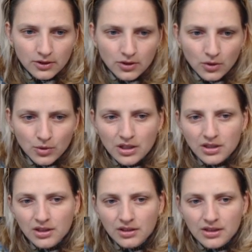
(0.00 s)
So he
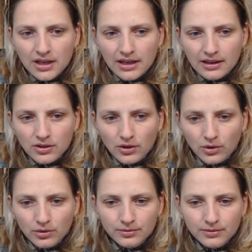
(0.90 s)
didn't take it
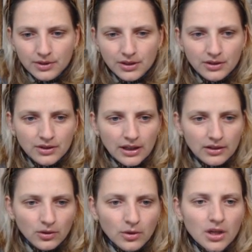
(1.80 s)
all. He didn't take
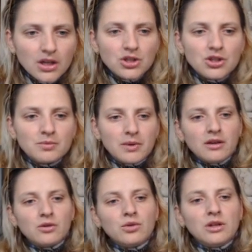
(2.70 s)
it all. He just
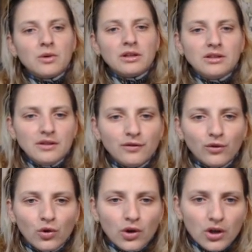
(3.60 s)
played queen a1 d4.